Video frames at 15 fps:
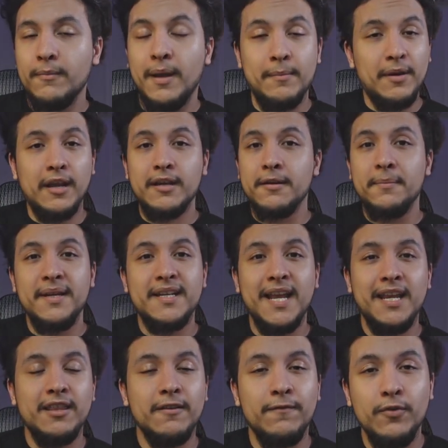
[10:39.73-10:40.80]
I'm not going to be
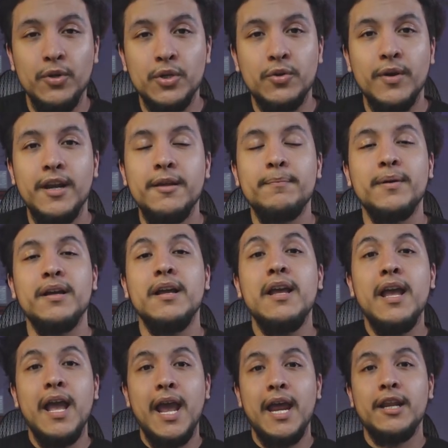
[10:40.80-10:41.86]
taking the full credit, but
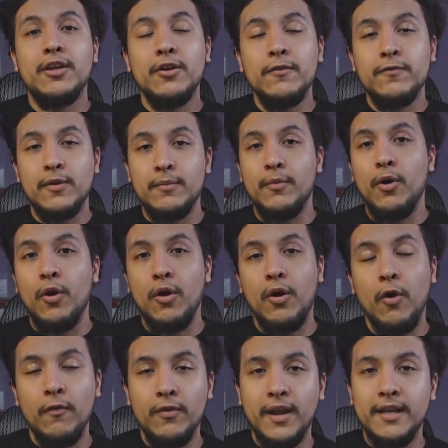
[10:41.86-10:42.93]
Edgar from
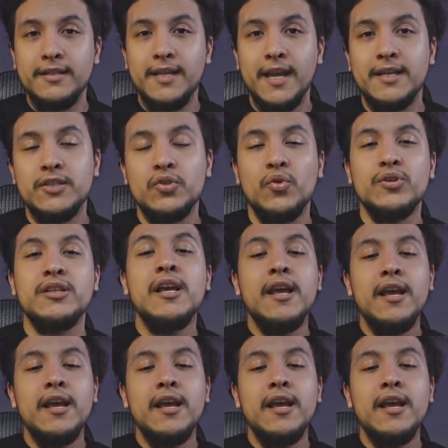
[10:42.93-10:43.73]
over at TechSource